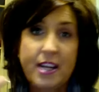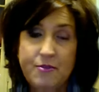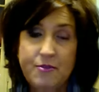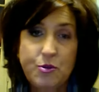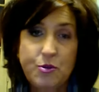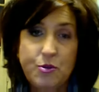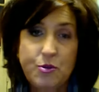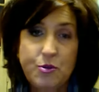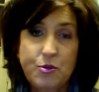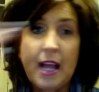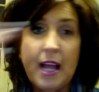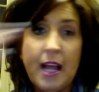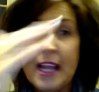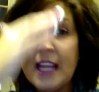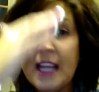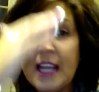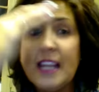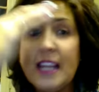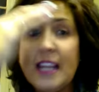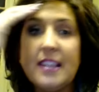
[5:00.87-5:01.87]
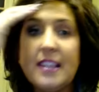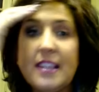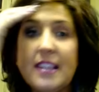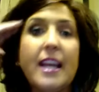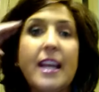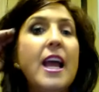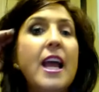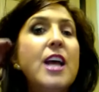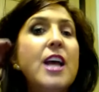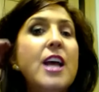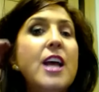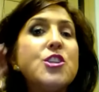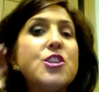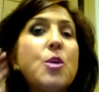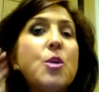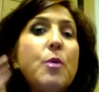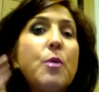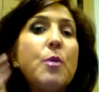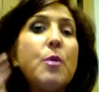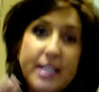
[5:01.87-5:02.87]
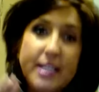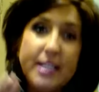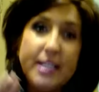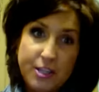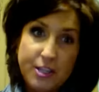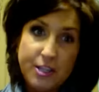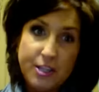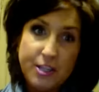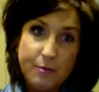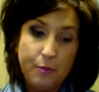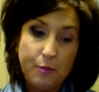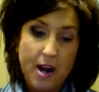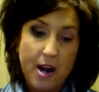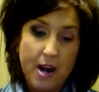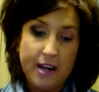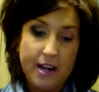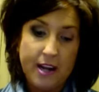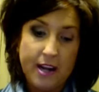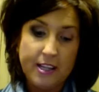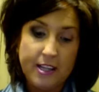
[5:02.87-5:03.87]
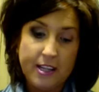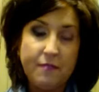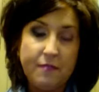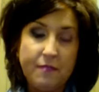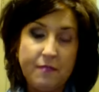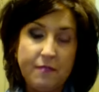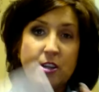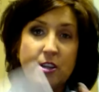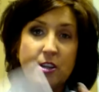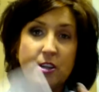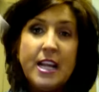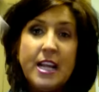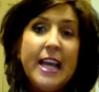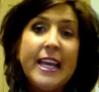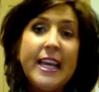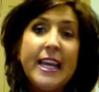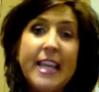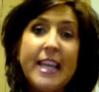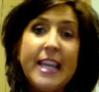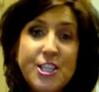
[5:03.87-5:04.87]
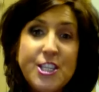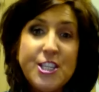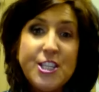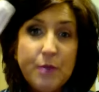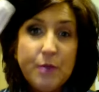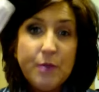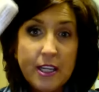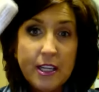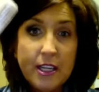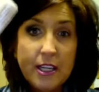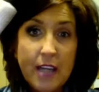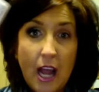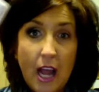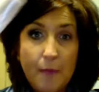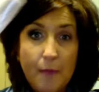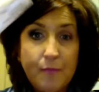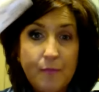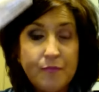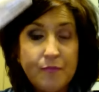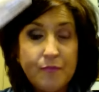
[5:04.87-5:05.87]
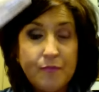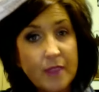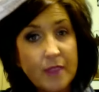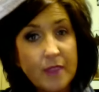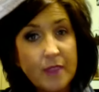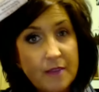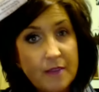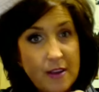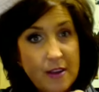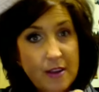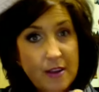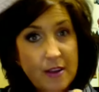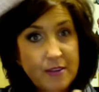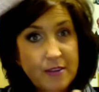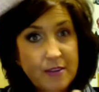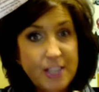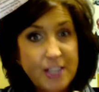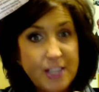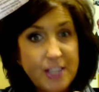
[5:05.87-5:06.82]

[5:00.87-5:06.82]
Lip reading: to apply anything. So we want to teach some good products. So first, get you a good foundation